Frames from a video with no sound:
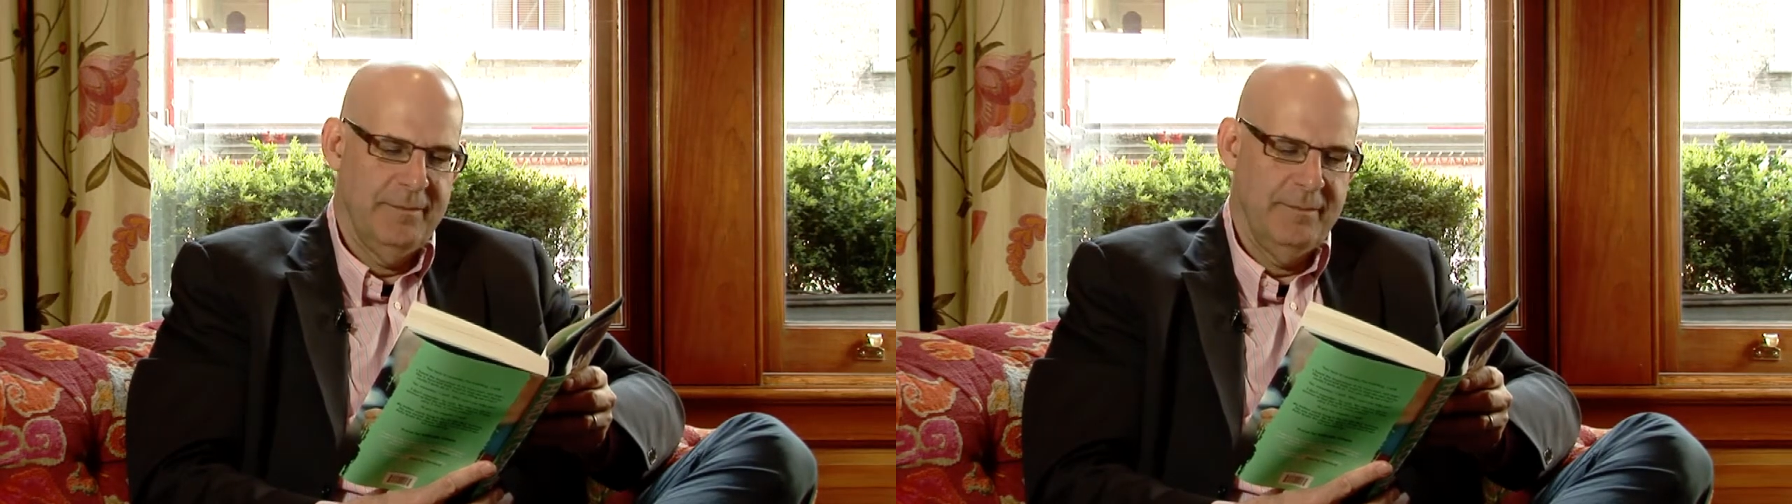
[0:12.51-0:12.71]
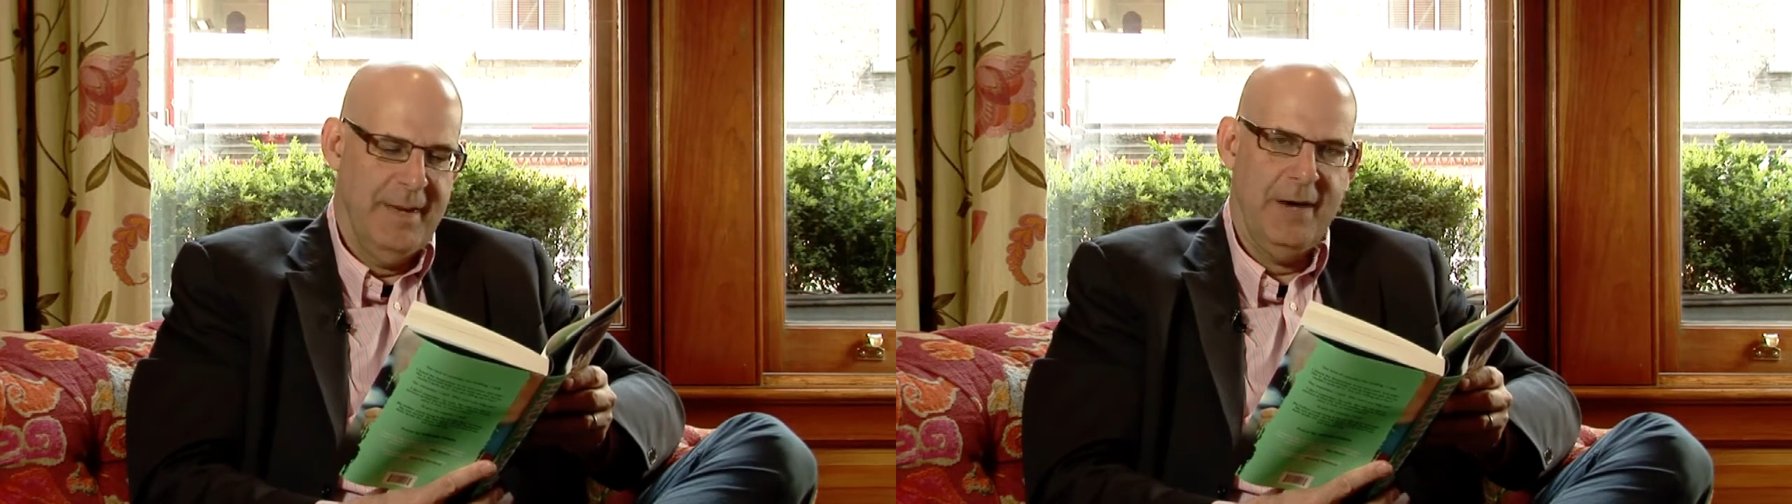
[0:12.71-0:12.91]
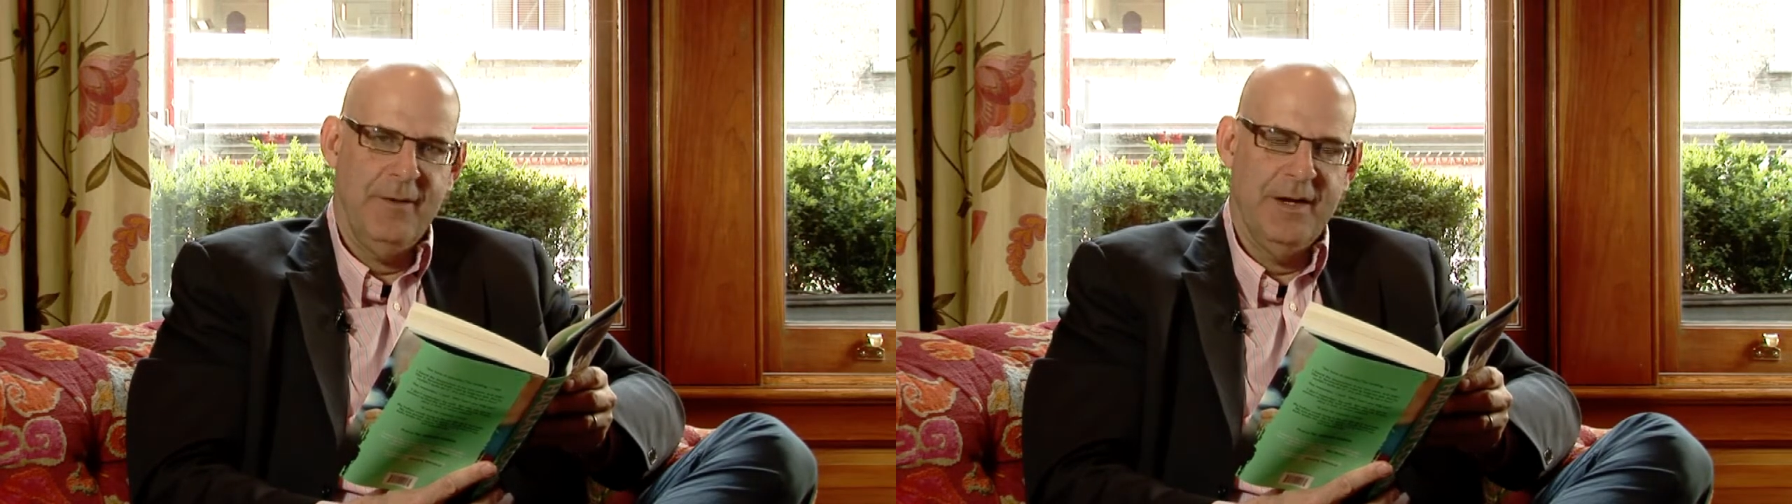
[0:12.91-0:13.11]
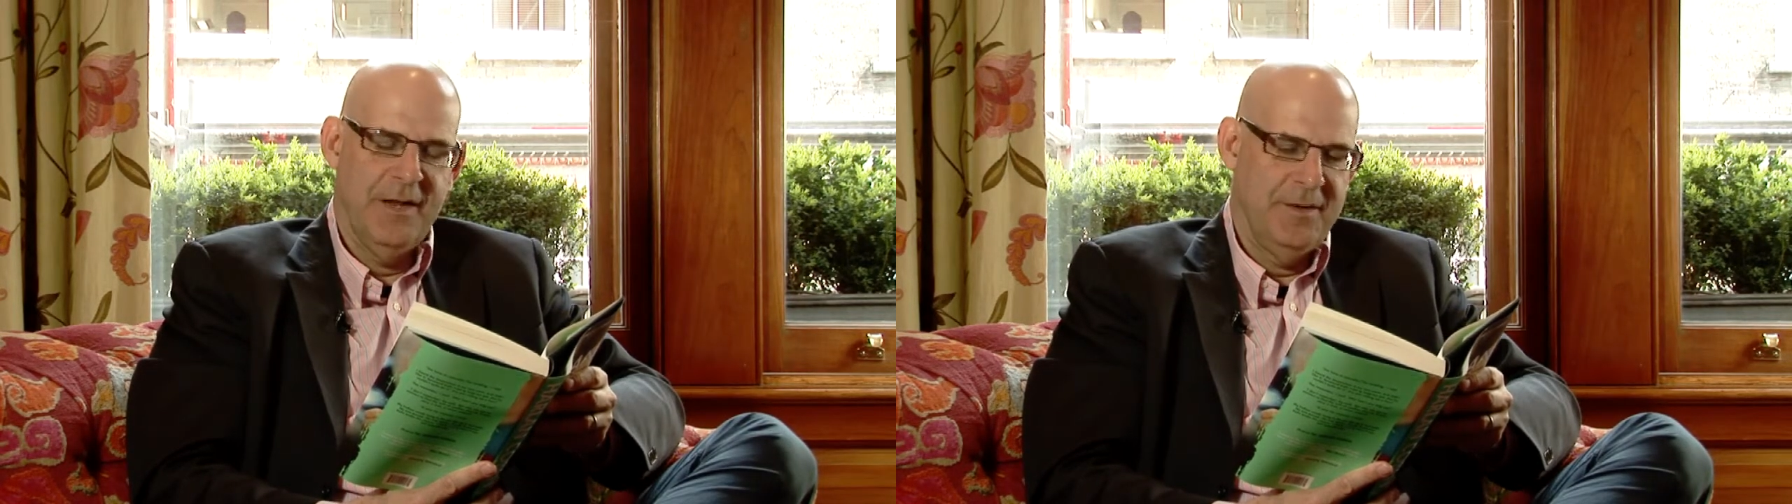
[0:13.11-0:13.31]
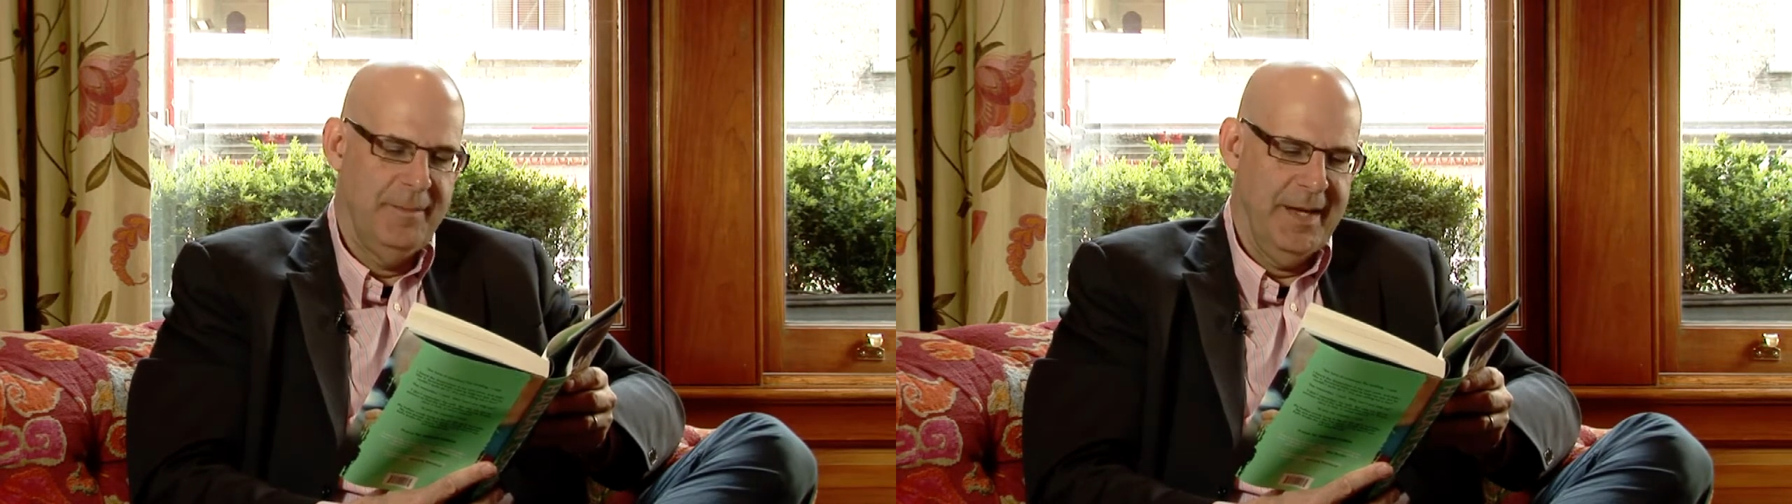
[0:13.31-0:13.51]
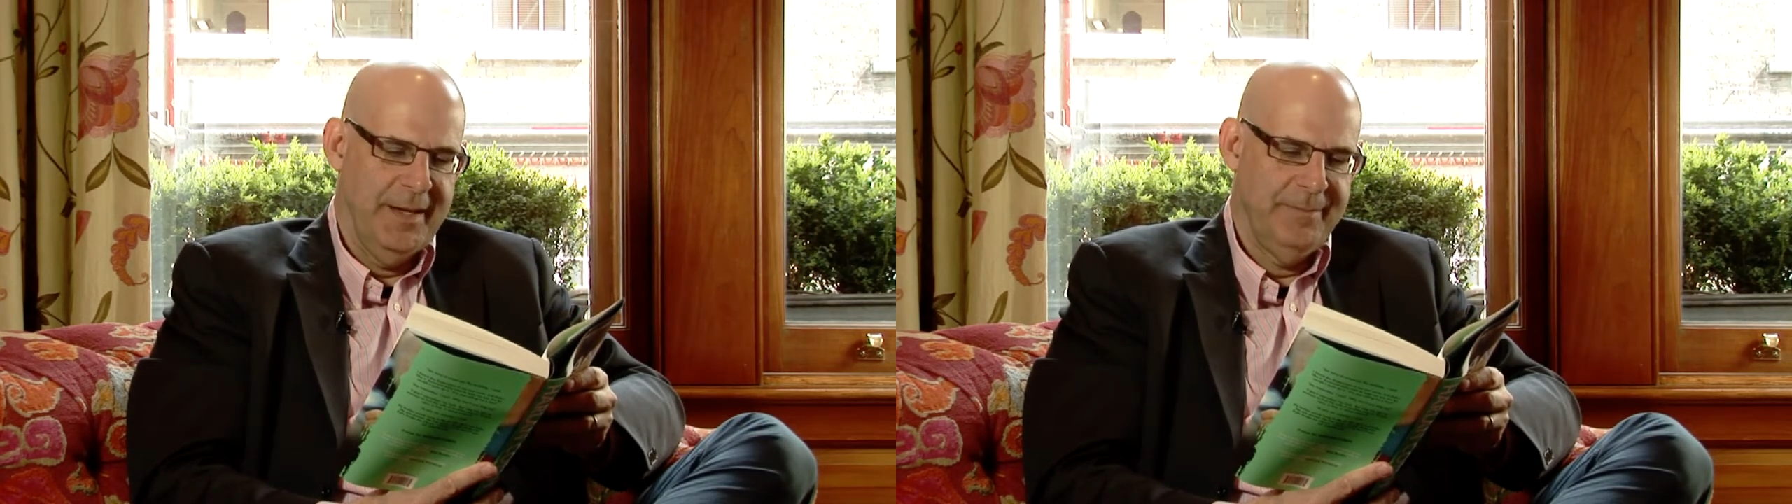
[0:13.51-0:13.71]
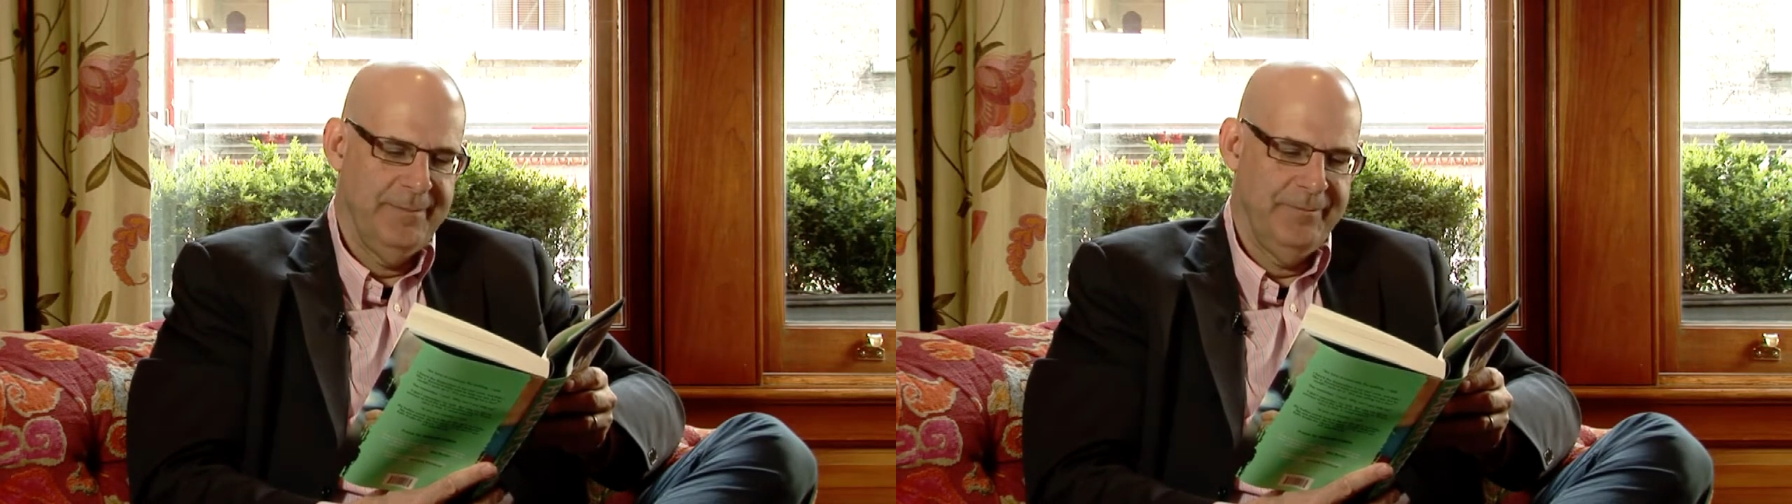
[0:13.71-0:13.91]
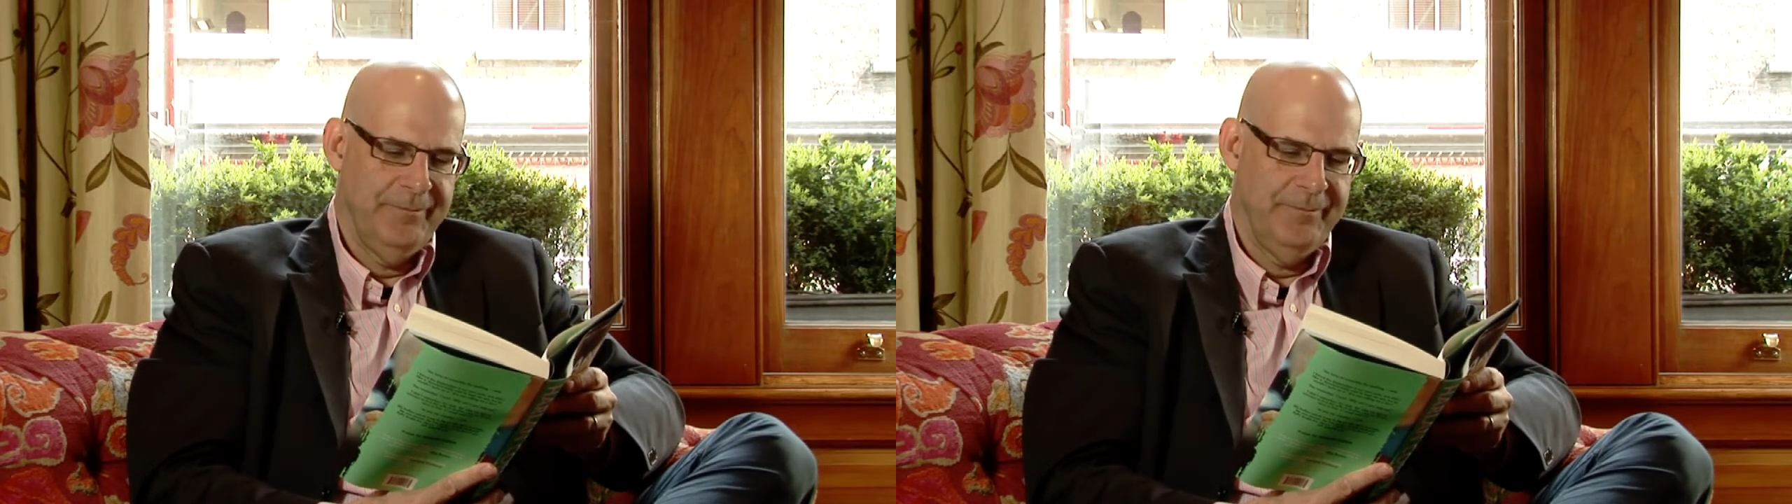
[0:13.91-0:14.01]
marry another man.